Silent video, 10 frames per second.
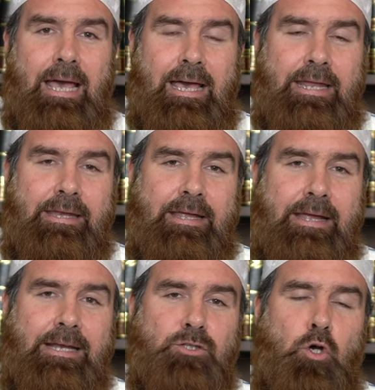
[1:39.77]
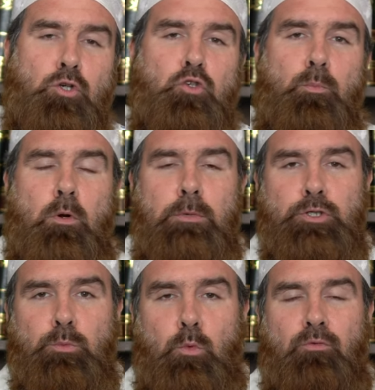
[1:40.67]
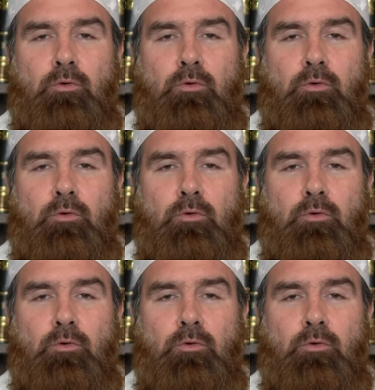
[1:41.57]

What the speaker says: And it is also permissible